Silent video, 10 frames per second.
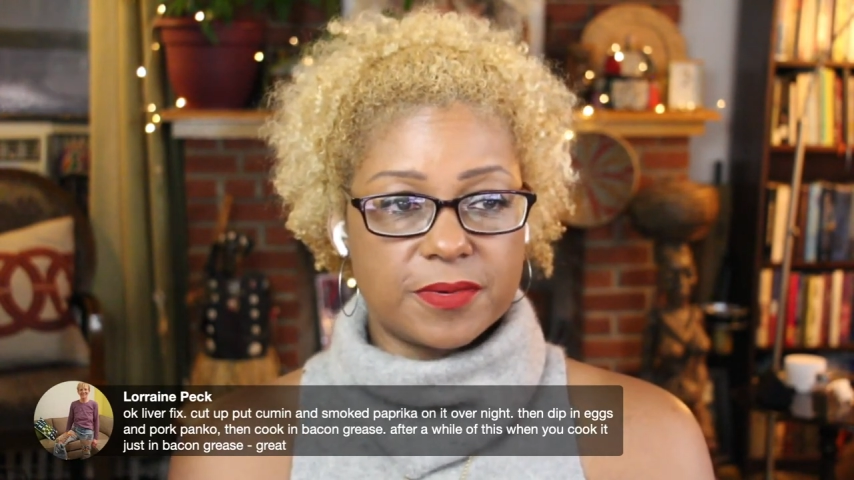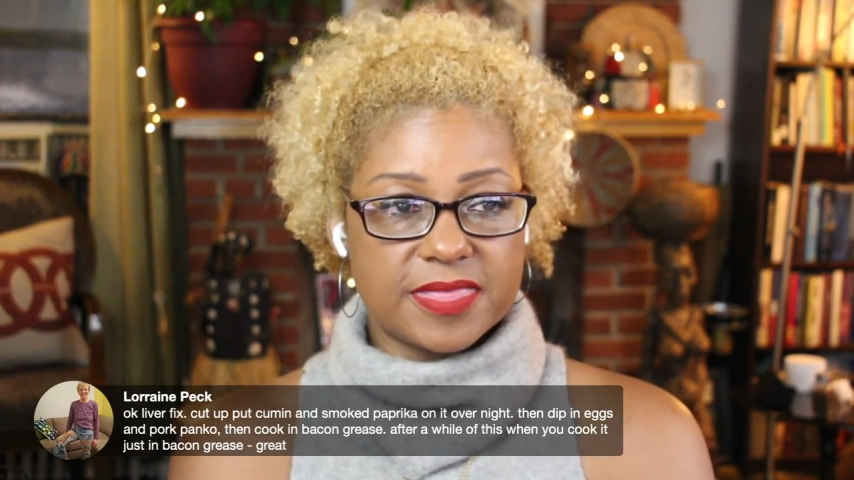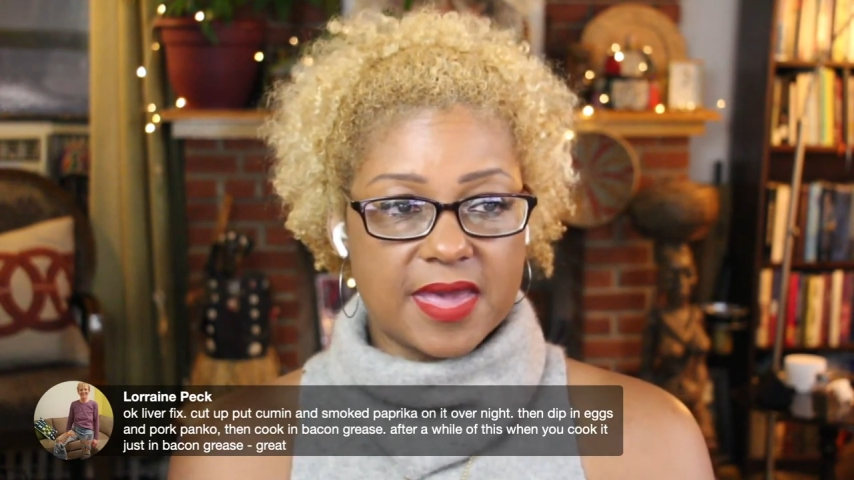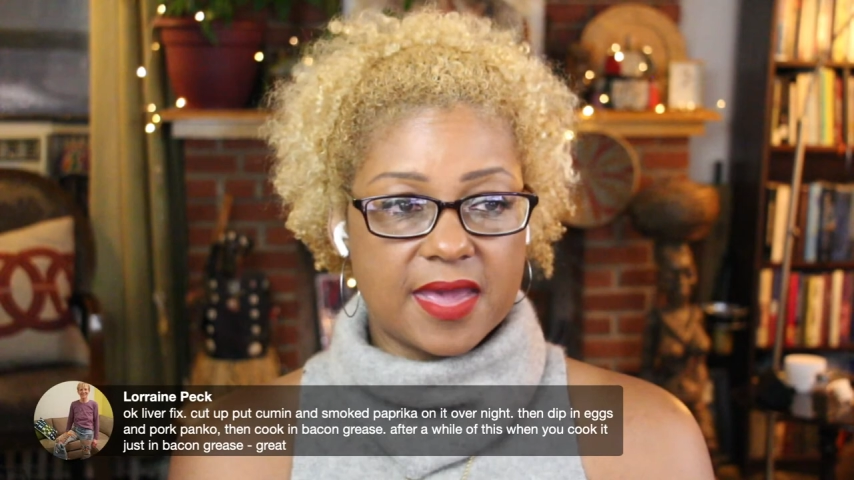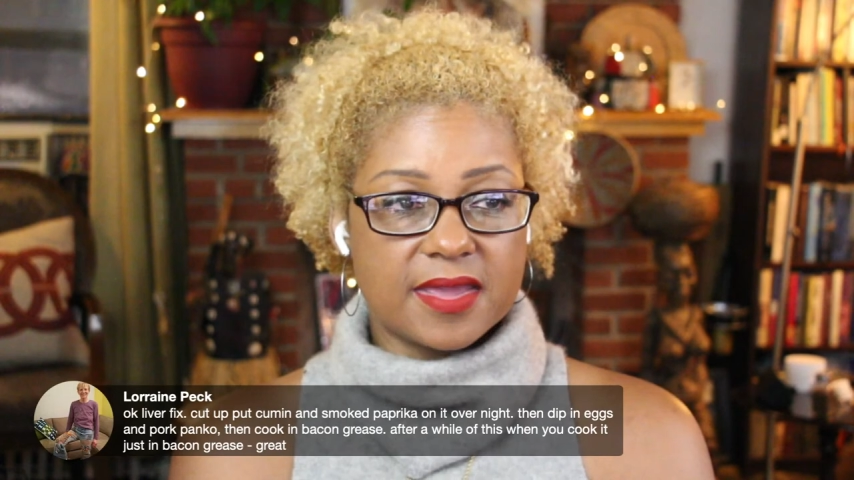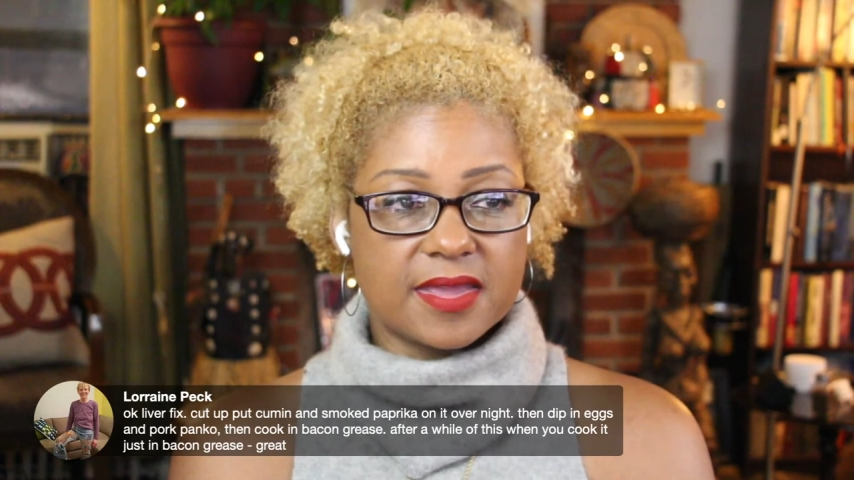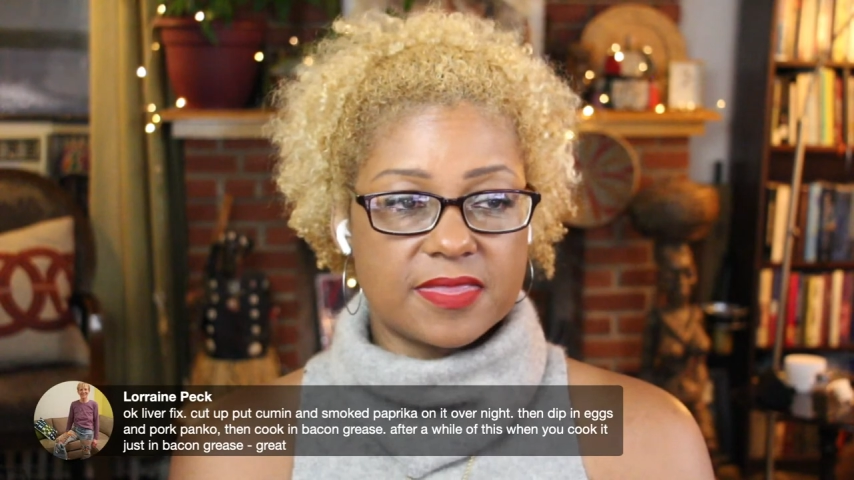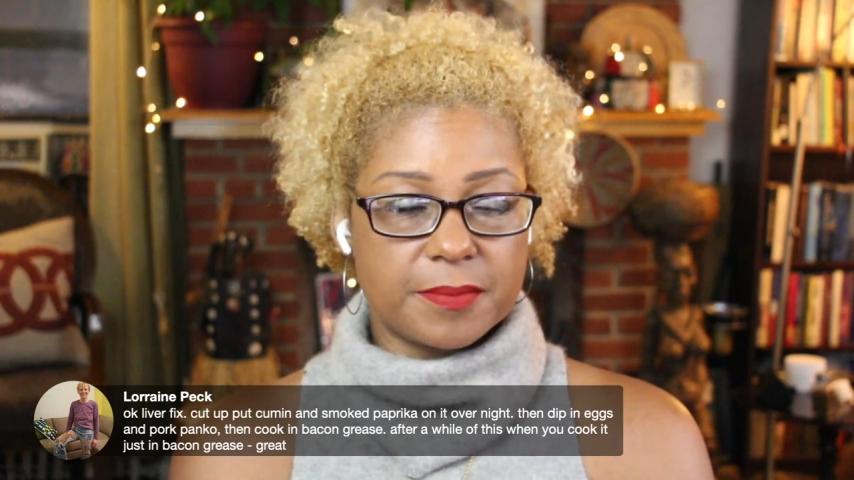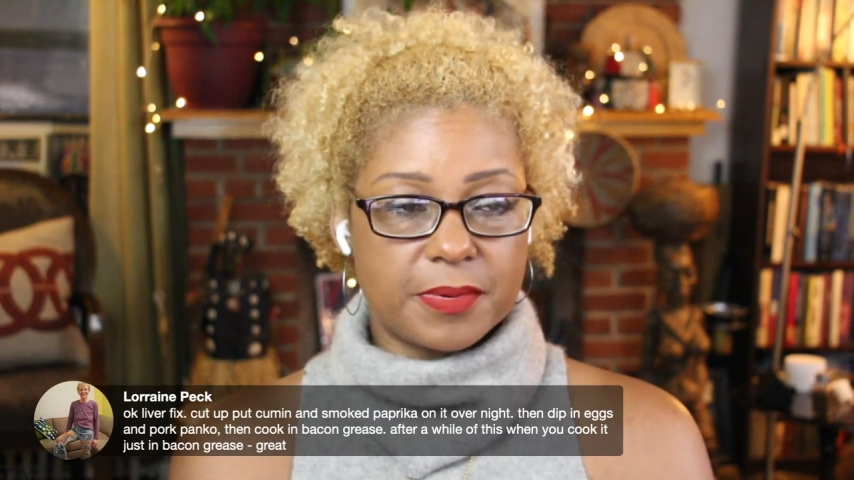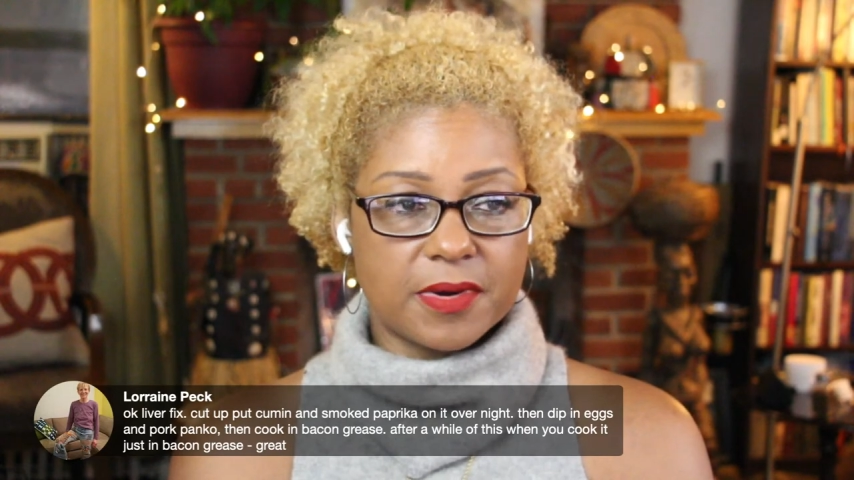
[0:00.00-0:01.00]
with
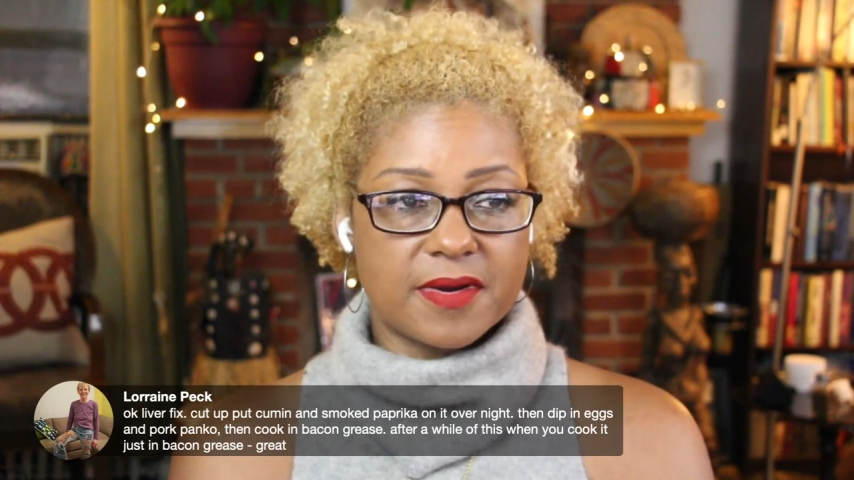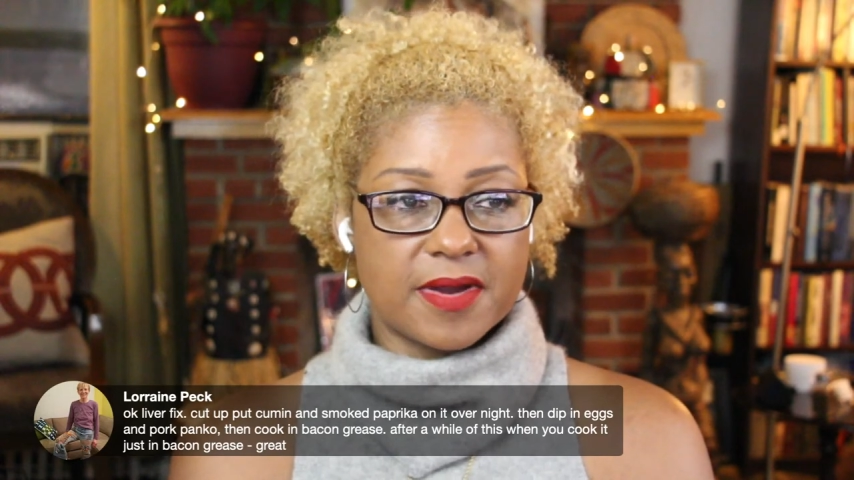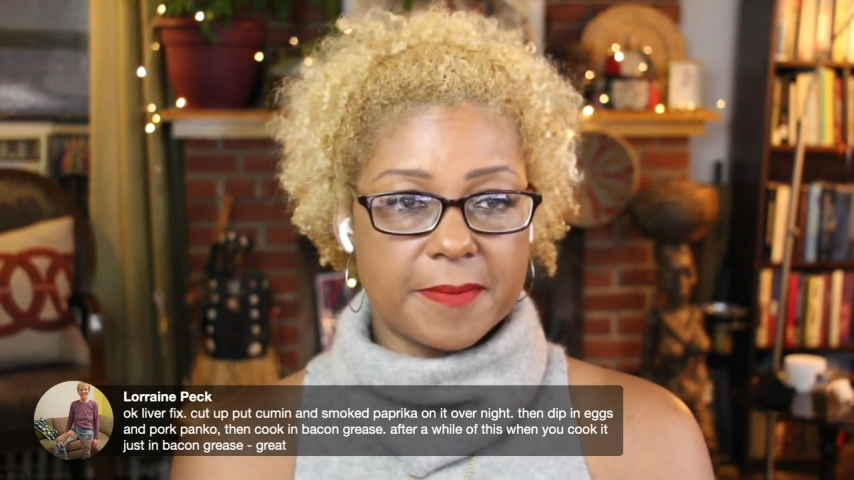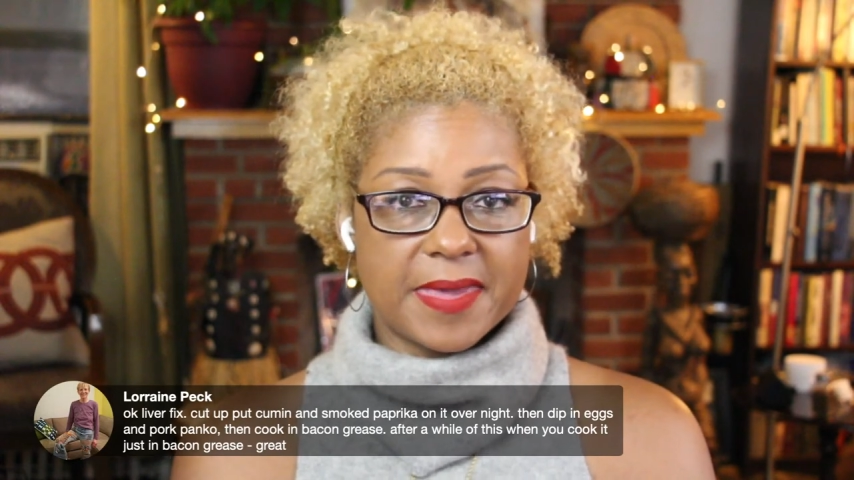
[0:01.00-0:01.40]
egg and then pork